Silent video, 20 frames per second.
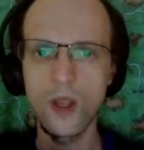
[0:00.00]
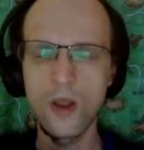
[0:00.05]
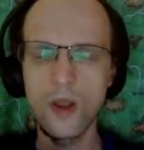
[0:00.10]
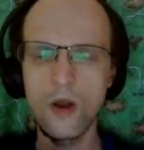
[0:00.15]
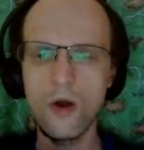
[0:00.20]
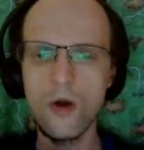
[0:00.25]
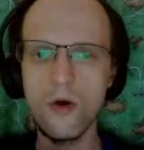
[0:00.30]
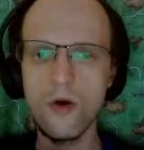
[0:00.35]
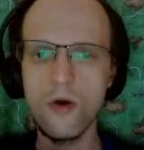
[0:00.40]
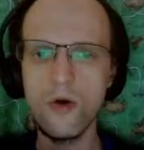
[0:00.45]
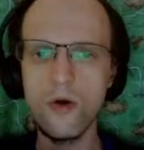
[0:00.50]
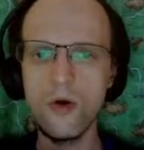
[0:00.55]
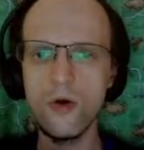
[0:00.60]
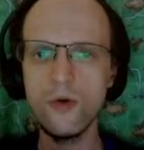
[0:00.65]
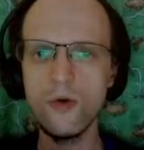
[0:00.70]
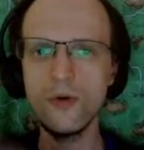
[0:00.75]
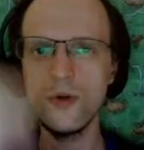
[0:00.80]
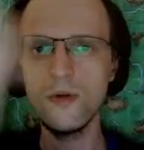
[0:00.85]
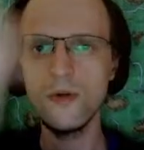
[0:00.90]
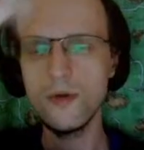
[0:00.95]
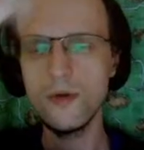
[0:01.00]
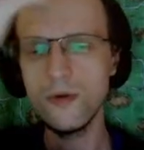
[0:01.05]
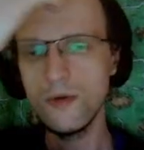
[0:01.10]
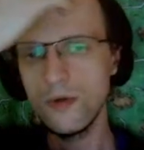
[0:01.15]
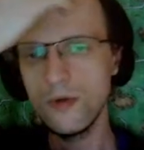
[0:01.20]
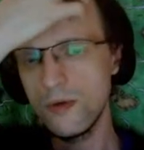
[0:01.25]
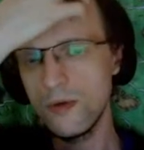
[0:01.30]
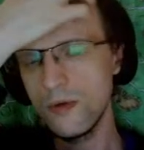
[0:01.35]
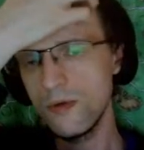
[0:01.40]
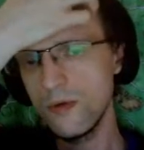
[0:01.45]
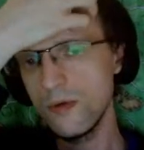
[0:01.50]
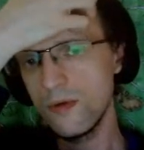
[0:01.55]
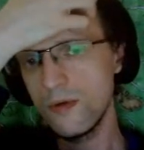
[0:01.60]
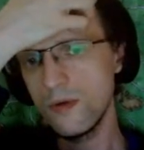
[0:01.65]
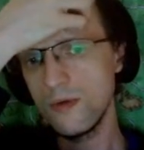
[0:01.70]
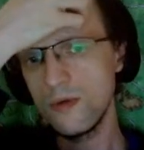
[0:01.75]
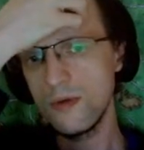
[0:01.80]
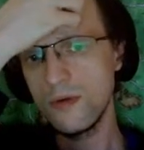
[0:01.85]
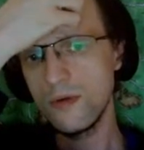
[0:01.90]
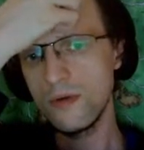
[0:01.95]
Oh,
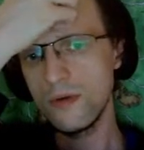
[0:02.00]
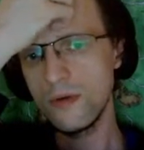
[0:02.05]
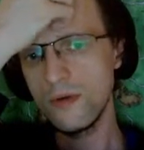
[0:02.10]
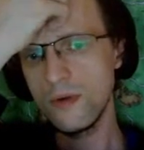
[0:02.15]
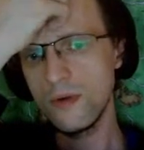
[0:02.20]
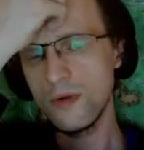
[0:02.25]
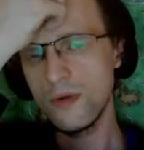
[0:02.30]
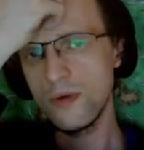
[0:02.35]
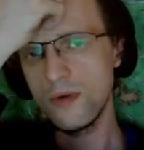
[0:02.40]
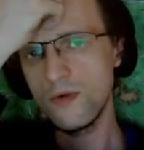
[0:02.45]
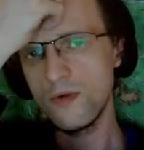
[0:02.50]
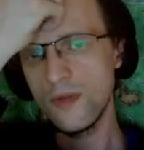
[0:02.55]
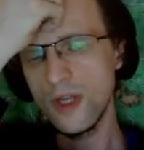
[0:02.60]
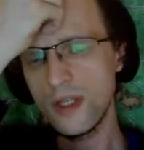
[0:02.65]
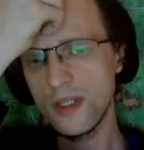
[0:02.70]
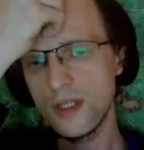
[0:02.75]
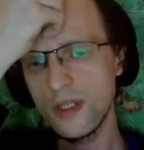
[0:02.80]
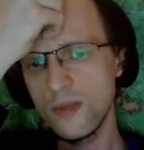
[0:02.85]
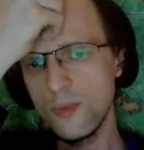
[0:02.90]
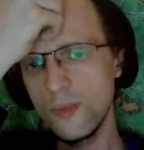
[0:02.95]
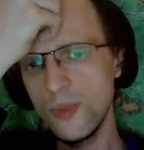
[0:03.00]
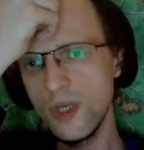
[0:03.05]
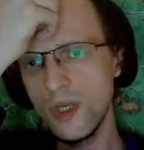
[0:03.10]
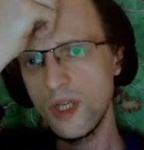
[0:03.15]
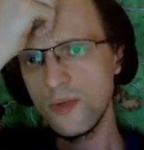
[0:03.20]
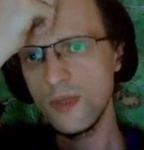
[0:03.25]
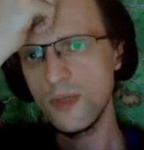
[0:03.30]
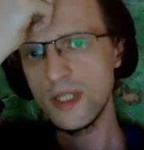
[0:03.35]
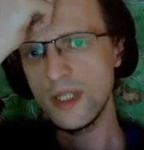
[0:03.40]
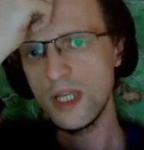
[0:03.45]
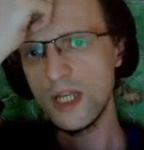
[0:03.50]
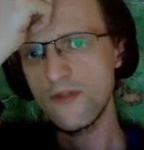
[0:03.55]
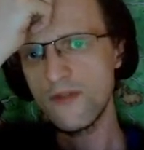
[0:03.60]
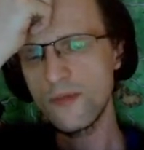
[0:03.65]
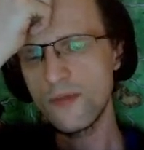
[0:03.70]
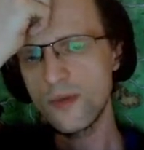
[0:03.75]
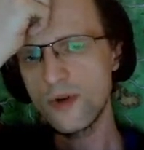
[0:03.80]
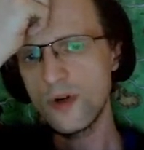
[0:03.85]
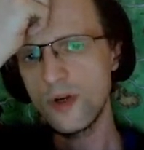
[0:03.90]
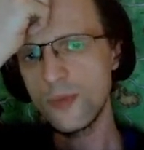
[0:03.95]
no. That's a big mistake
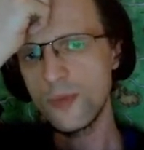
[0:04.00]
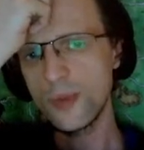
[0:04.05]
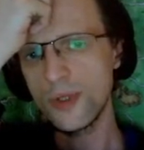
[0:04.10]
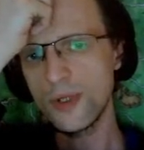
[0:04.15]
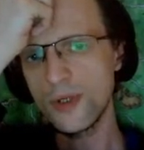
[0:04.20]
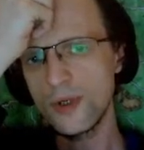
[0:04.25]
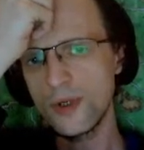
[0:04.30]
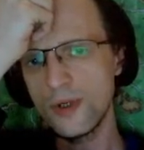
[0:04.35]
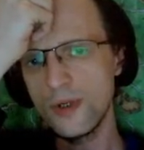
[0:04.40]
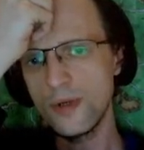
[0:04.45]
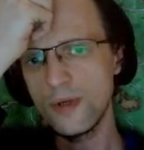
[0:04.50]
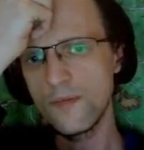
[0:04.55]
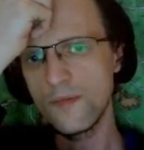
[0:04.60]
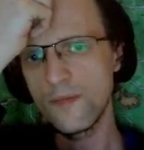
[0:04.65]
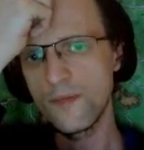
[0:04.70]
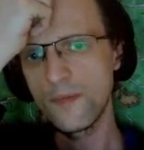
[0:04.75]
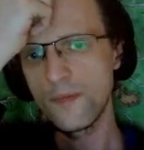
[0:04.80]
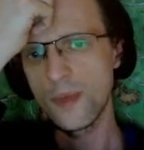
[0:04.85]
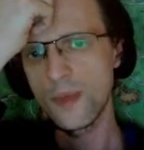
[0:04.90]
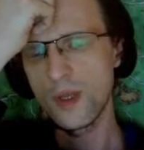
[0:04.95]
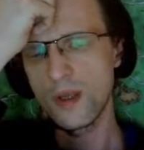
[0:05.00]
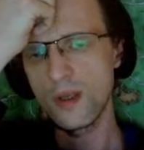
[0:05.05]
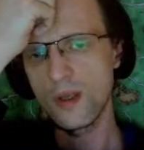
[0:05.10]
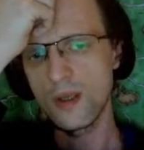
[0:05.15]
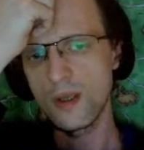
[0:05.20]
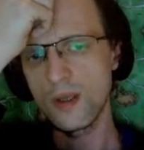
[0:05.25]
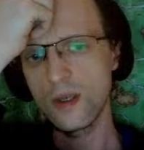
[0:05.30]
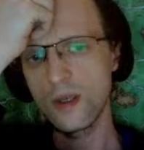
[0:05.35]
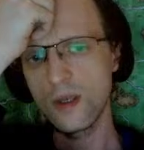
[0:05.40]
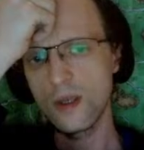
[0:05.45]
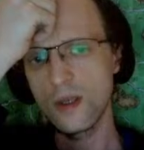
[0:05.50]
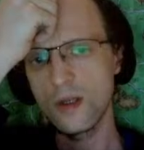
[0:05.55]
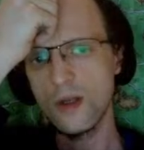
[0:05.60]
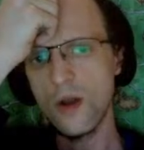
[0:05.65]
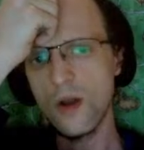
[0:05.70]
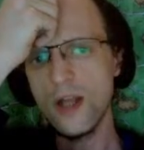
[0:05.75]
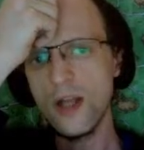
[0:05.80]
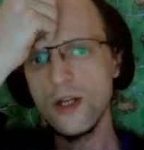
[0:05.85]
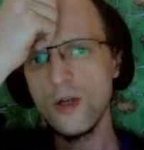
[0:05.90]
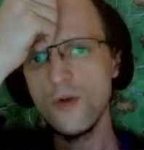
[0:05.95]
from Carpenter. Now,
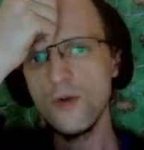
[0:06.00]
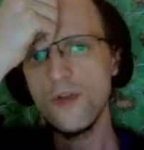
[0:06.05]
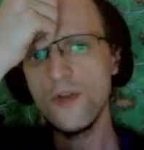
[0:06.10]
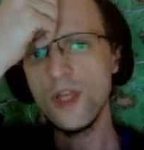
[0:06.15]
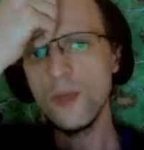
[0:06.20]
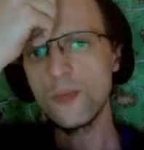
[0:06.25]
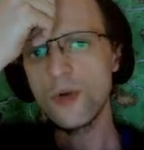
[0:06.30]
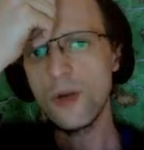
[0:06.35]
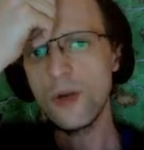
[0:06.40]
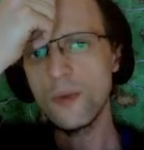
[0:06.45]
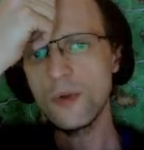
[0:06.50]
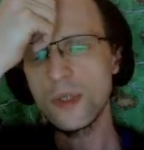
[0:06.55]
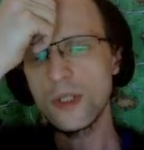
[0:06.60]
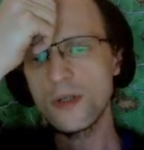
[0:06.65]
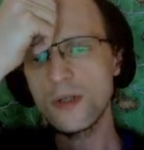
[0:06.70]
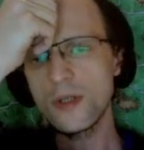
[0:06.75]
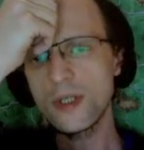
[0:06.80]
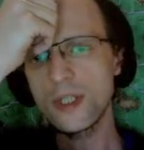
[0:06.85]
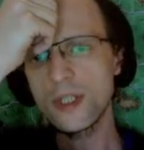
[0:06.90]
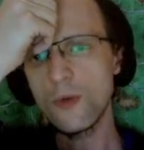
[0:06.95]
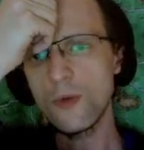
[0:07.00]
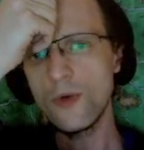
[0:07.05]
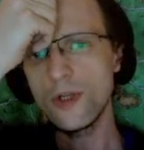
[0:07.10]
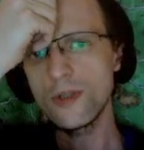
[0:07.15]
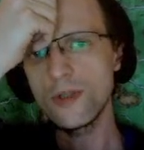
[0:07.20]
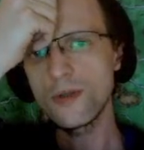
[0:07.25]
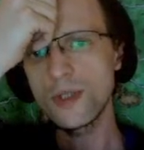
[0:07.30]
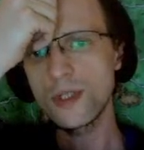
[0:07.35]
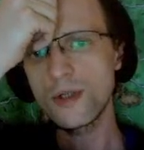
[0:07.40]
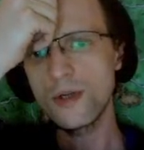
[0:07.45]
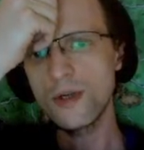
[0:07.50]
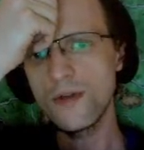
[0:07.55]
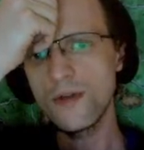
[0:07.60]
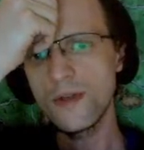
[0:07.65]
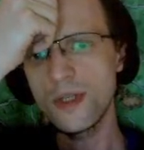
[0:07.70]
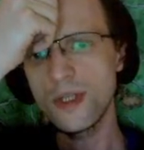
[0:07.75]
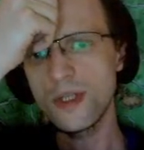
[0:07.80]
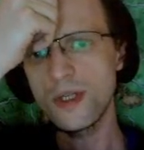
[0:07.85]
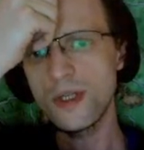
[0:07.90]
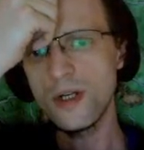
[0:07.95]
I know that he probably was looking somewhere to discard
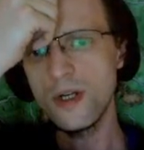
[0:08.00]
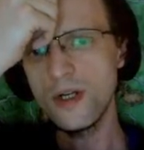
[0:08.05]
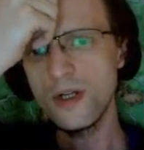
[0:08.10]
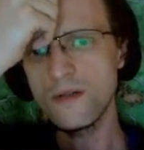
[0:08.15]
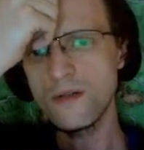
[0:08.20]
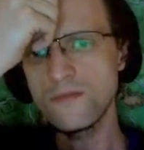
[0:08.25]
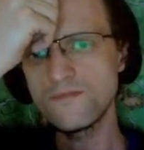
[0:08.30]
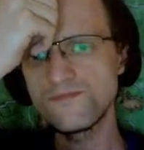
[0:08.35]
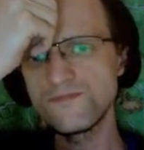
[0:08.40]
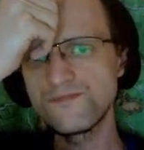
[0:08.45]
this tile,